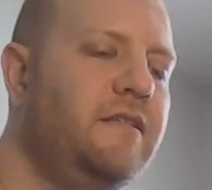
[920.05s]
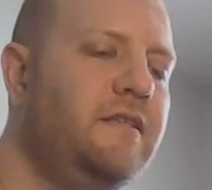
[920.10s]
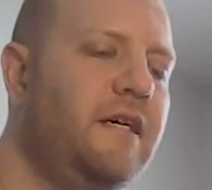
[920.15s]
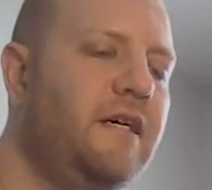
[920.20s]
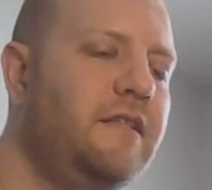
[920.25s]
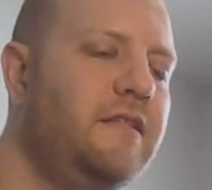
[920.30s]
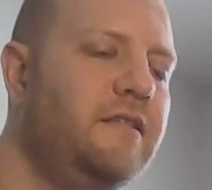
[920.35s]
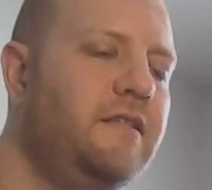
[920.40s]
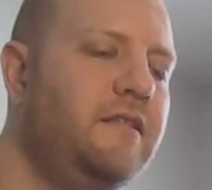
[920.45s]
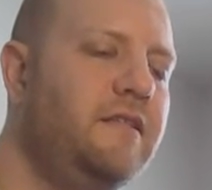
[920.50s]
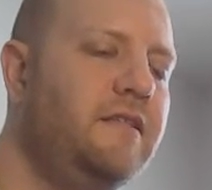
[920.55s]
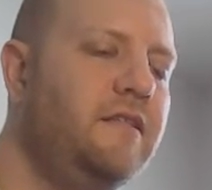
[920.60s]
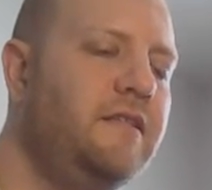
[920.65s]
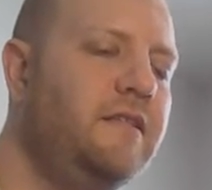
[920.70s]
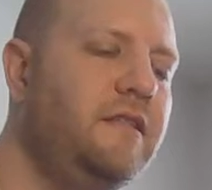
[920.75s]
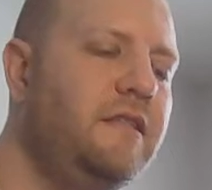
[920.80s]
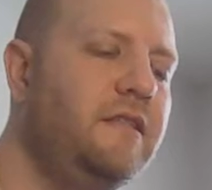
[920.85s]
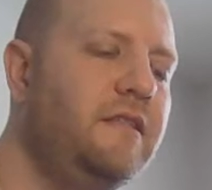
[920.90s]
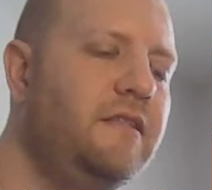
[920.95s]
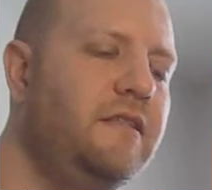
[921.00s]

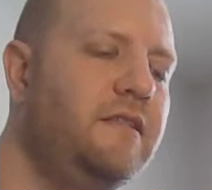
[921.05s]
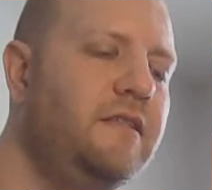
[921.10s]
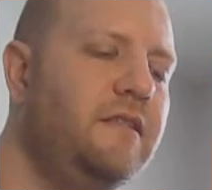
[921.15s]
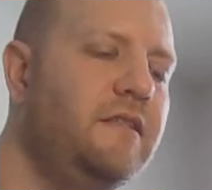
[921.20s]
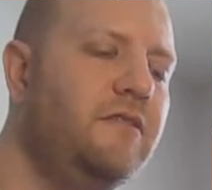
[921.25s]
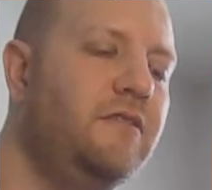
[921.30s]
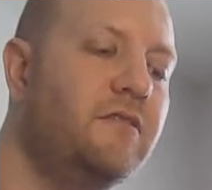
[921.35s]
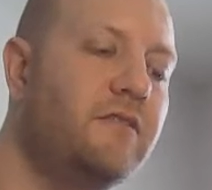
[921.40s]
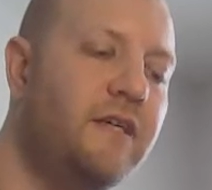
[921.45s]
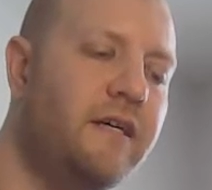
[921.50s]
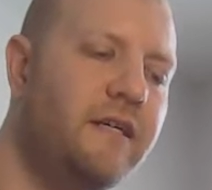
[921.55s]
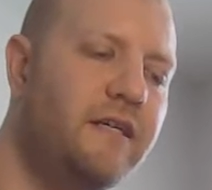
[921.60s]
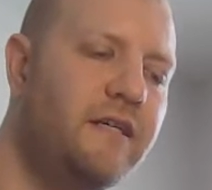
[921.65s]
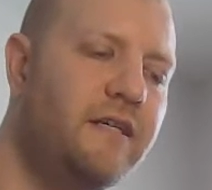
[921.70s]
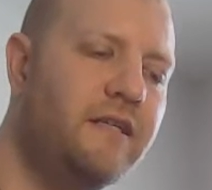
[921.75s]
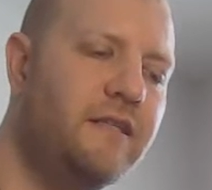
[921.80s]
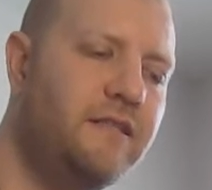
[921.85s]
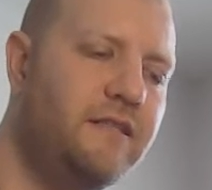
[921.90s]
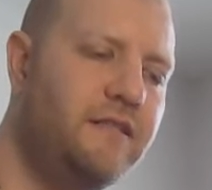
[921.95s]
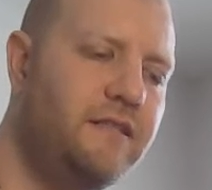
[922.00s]
dhadhinidhi,
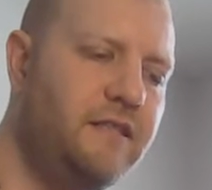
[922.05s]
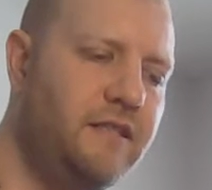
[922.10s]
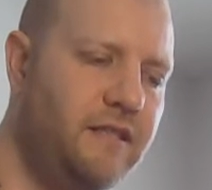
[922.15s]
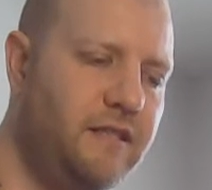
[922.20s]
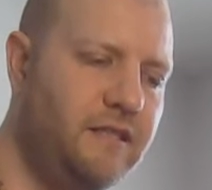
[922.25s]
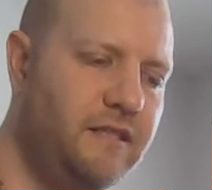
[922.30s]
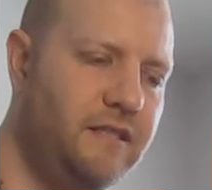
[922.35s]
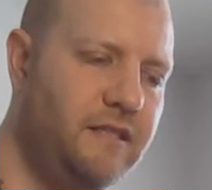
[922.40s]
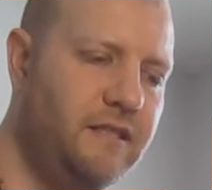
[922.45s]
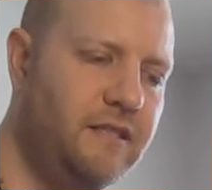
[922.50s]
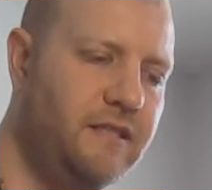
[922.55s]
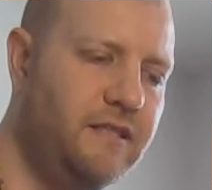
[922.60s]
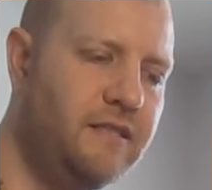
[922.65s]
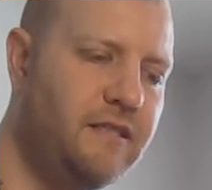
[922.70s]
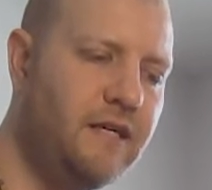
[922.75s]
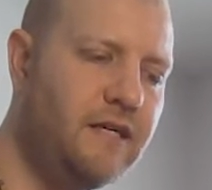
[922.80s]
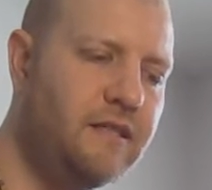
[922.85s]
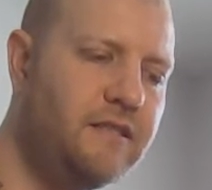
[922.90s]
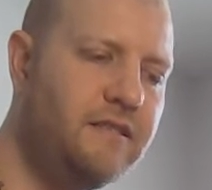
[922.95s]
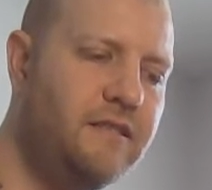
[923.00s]
dreghedhini,
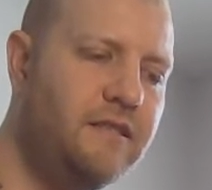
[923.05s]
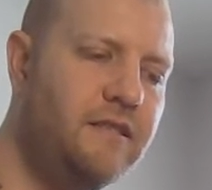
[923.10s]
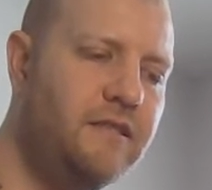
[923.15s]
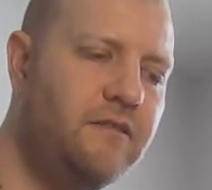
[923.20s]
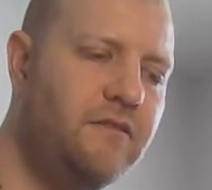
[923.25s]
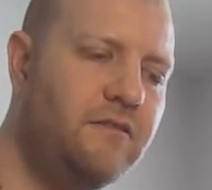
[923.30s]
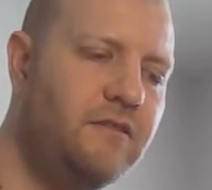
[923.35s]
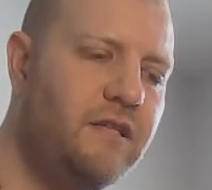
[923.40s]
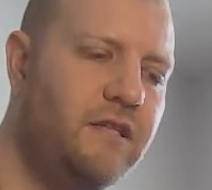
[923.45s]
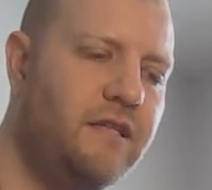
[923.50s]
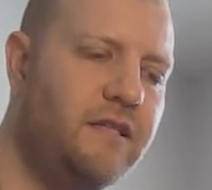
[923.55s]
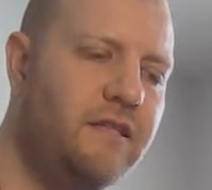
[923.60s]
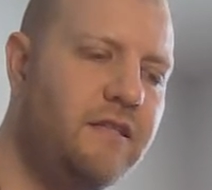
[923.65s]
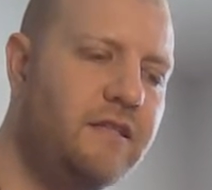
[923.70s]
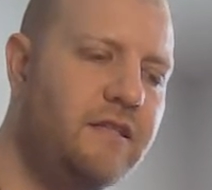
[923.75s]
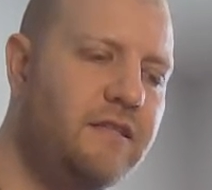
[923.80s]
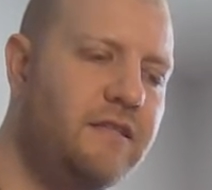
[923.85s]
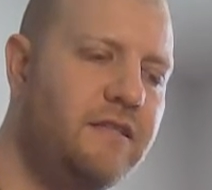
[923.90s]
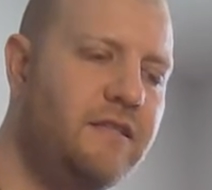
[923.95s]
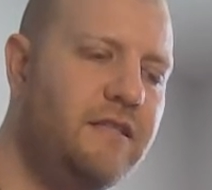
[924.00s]

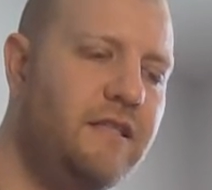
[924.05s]
dhakdhidreghe,